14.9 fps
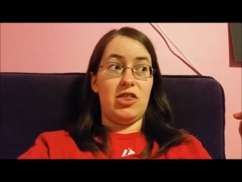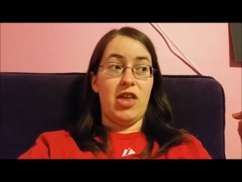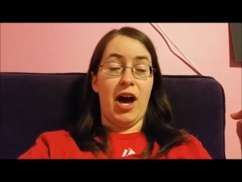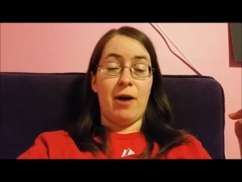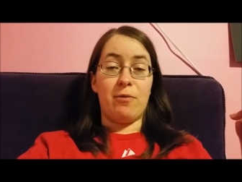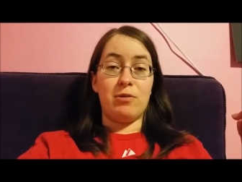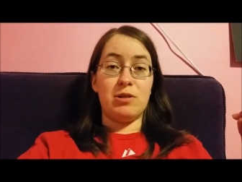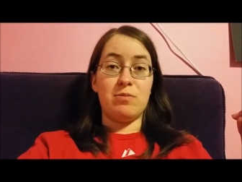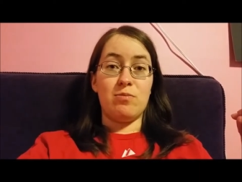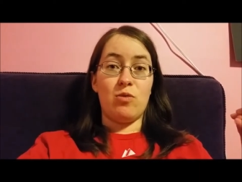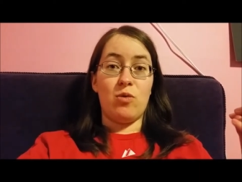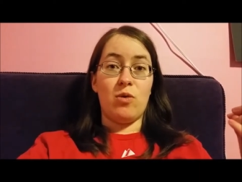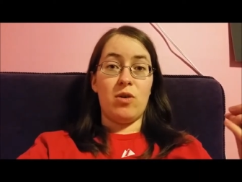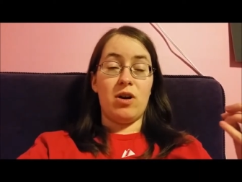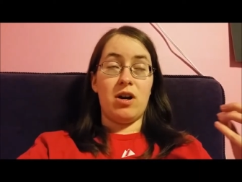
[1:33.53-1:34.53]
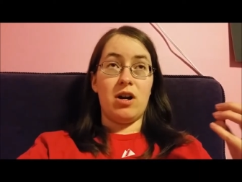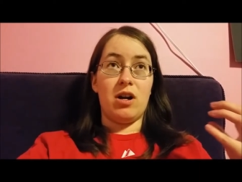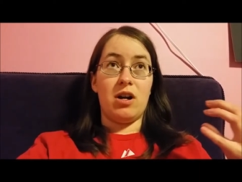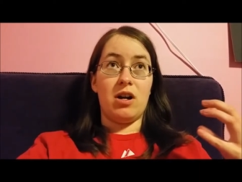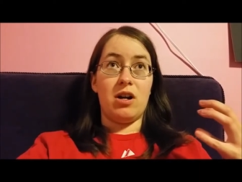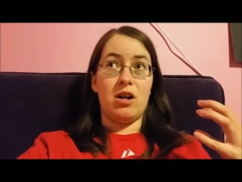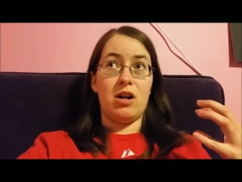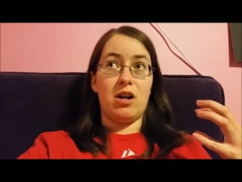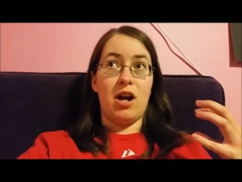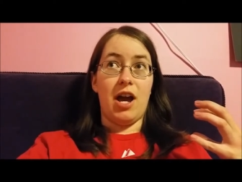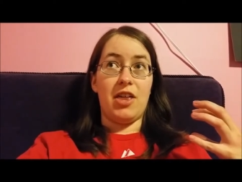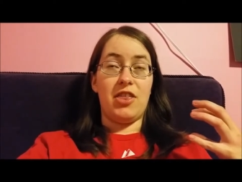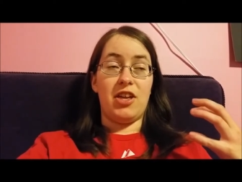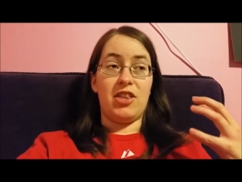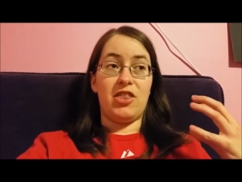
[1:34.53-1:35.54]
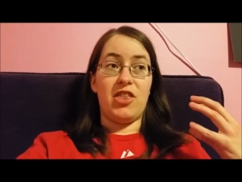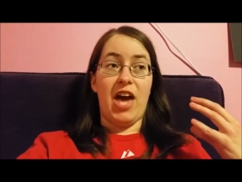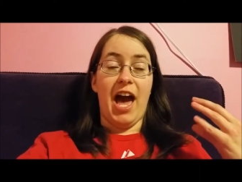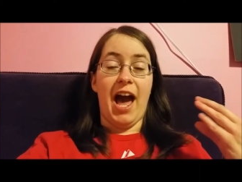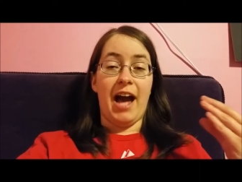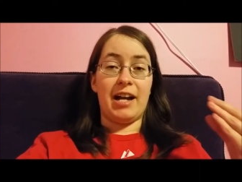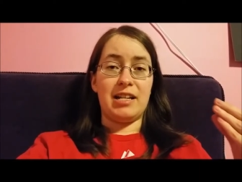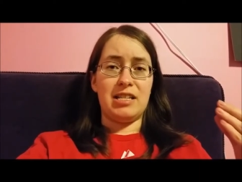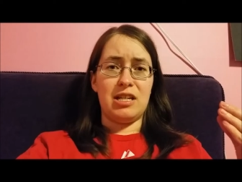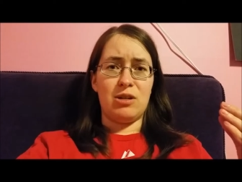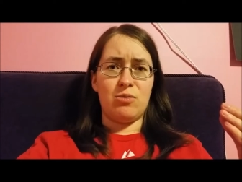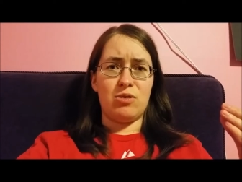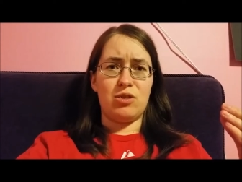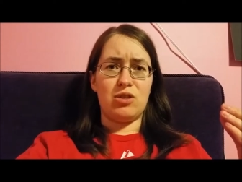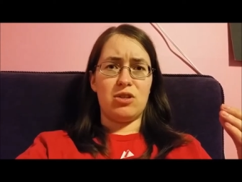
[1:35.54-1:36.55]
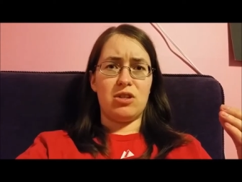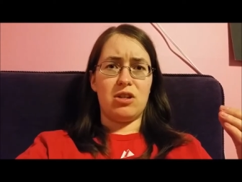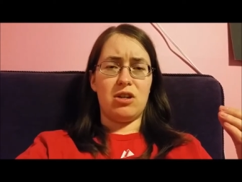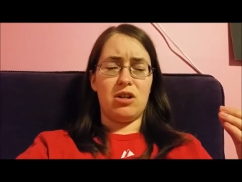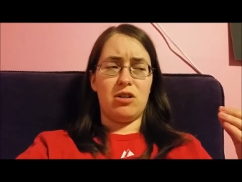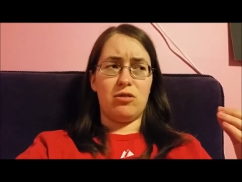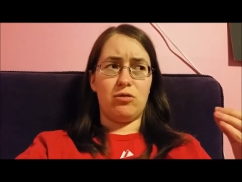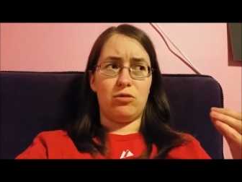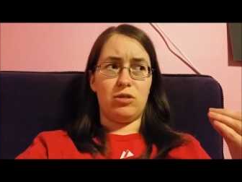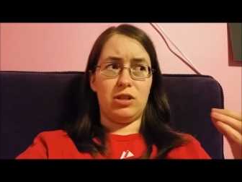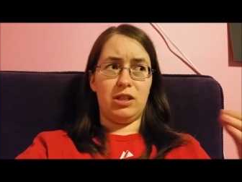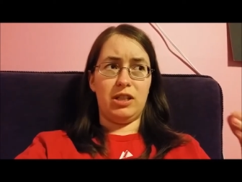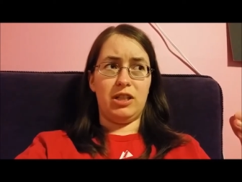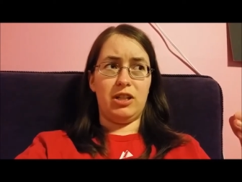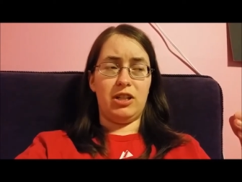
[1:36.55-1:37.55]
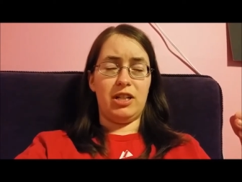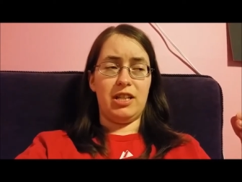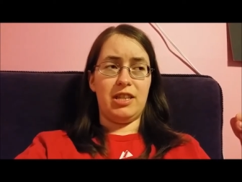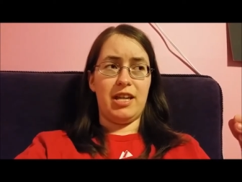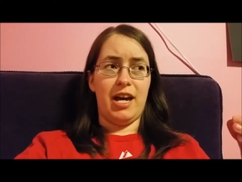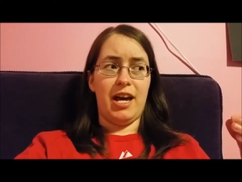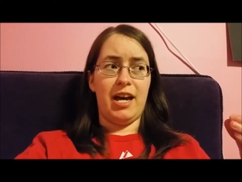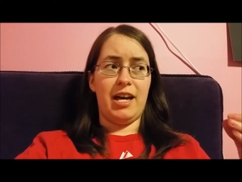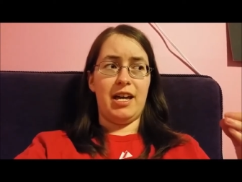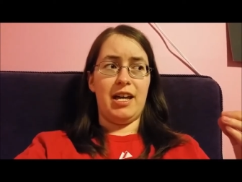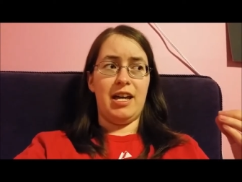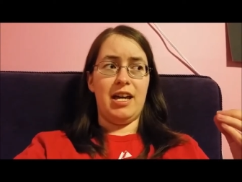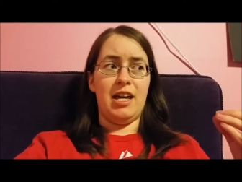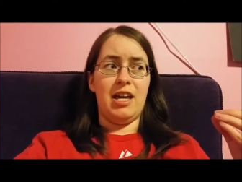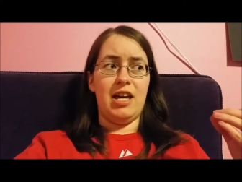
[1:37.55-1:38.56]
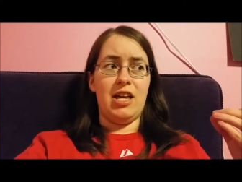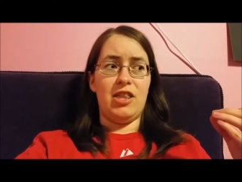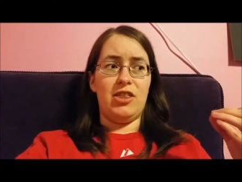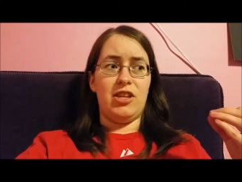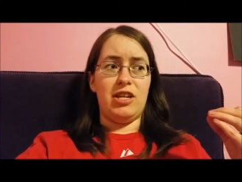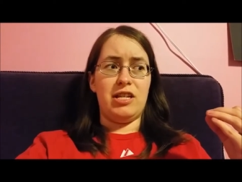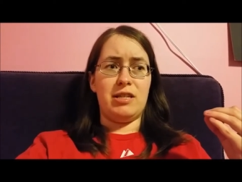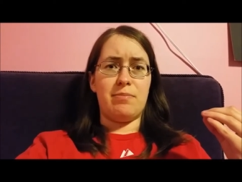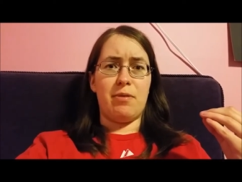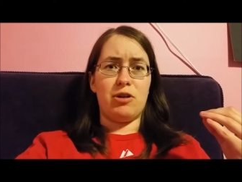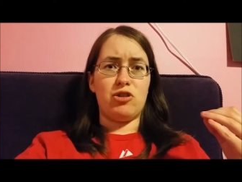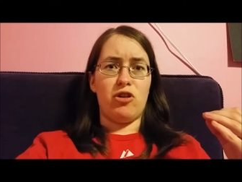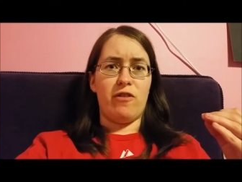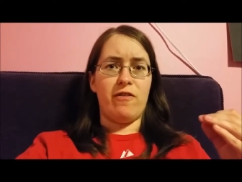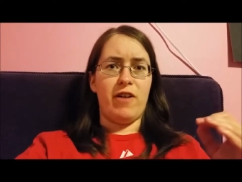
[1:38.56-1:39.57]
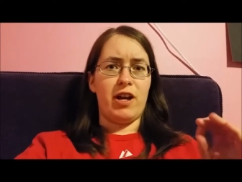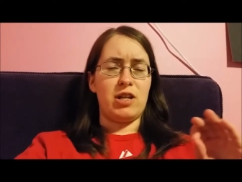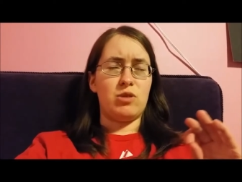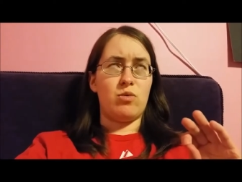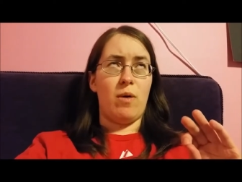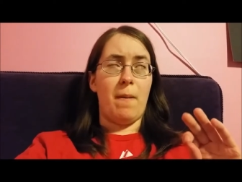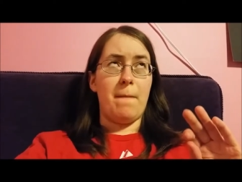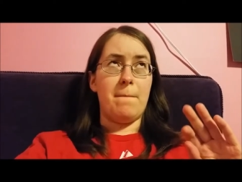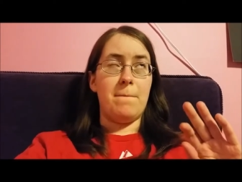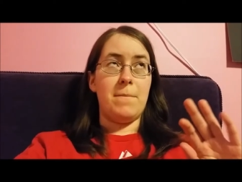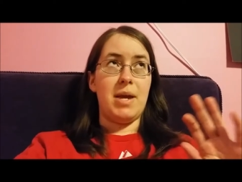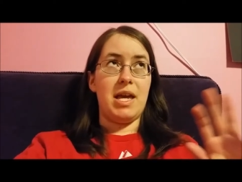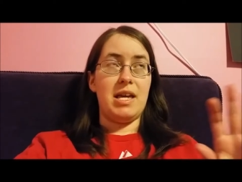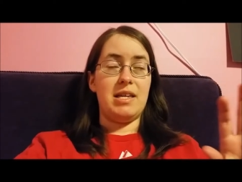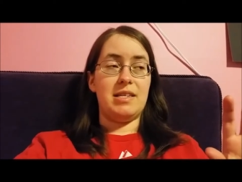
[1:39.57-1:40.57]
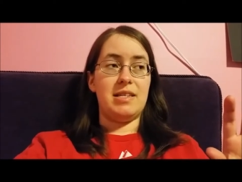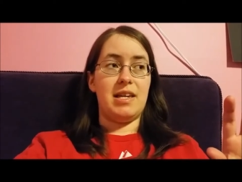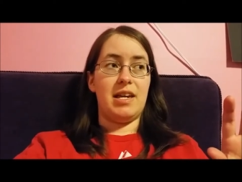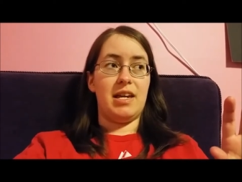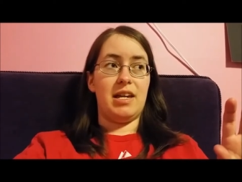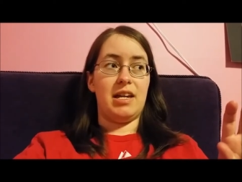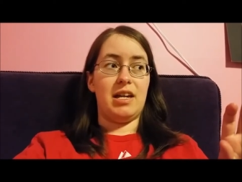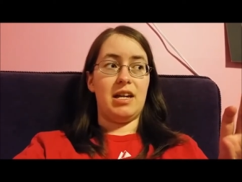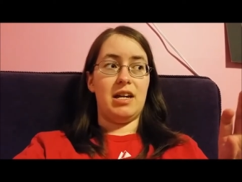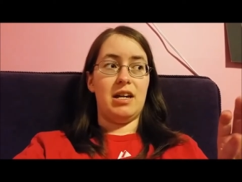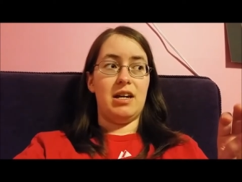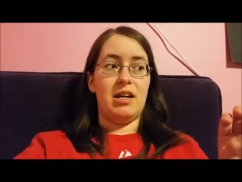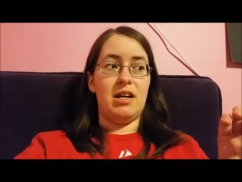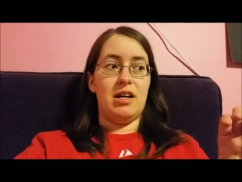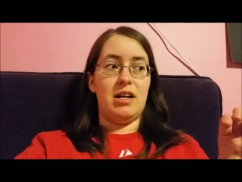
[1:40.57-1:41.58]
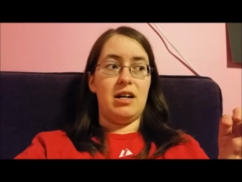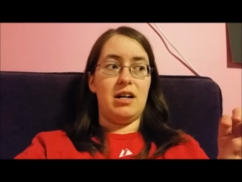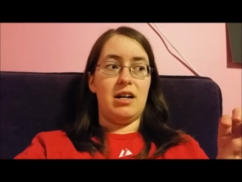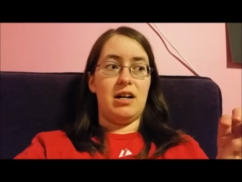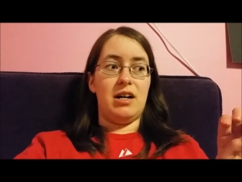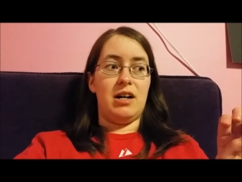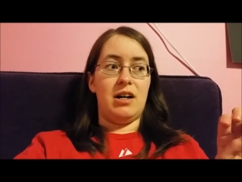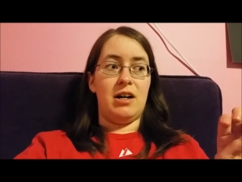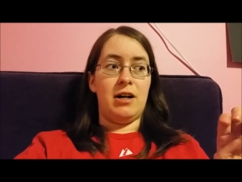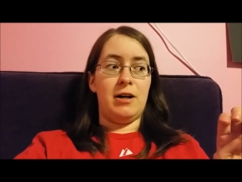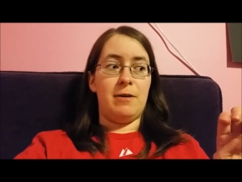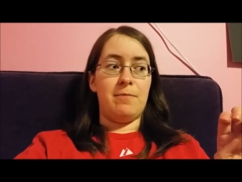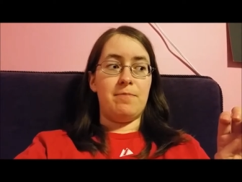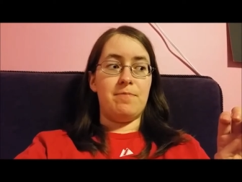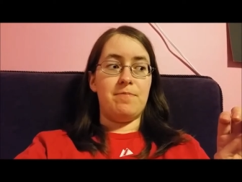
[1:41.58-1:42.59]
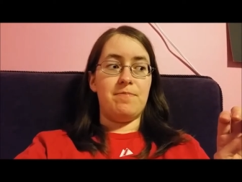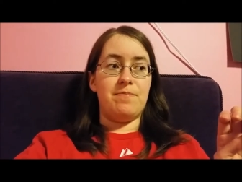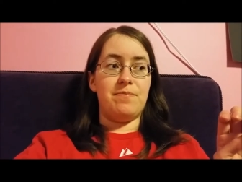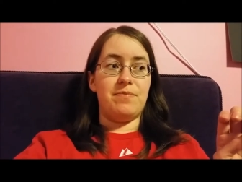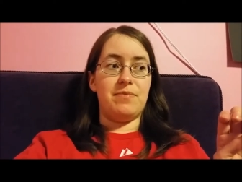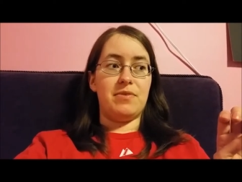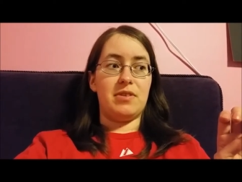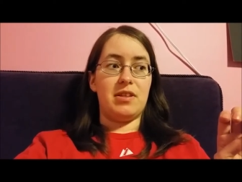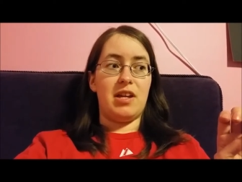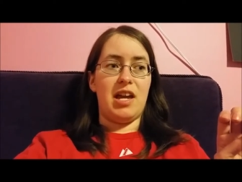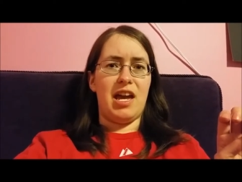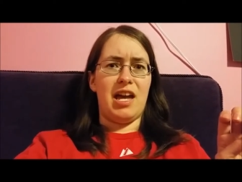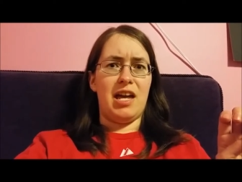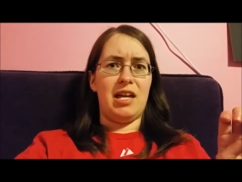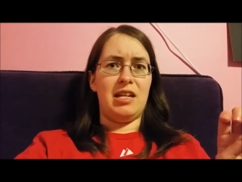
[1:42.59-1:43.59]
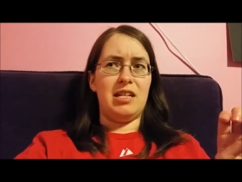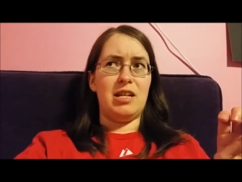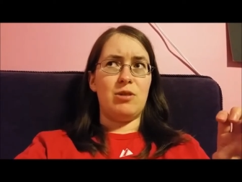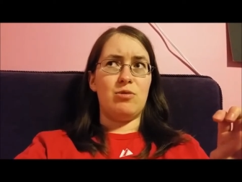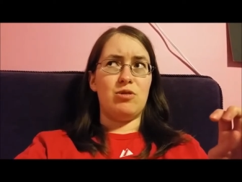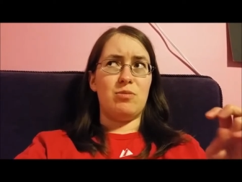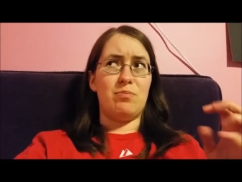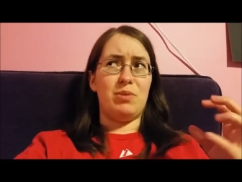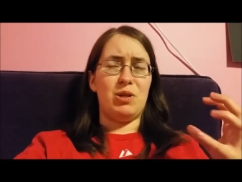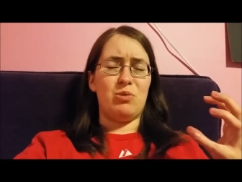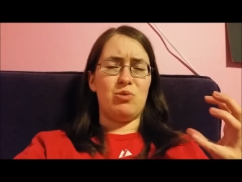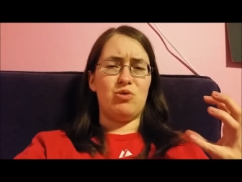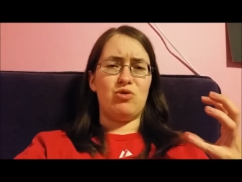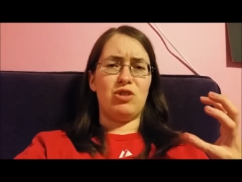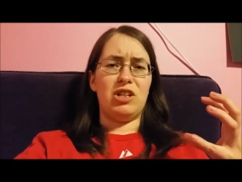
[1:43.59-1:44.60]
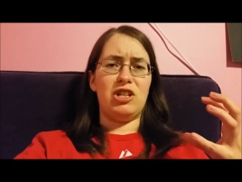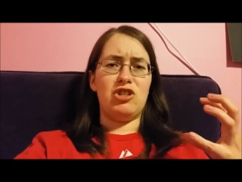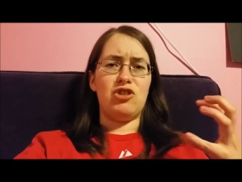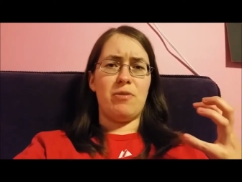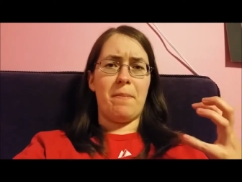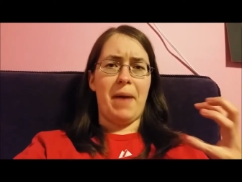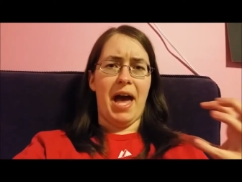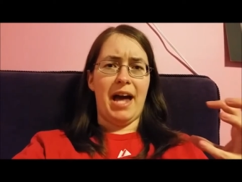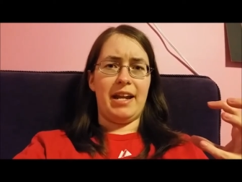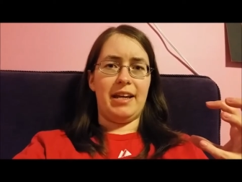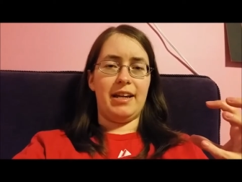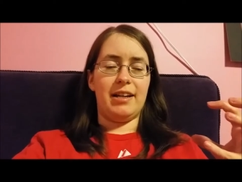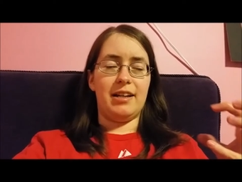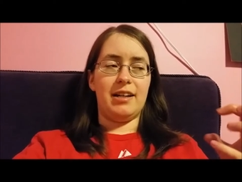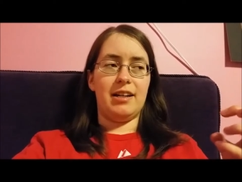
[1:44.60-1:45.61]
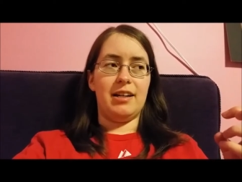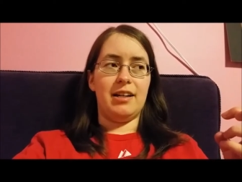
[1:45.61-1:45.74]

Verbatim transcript: That was more, I think the acting was really good in that. The special effects were amazing. Um, and it was, but it was really dramatic.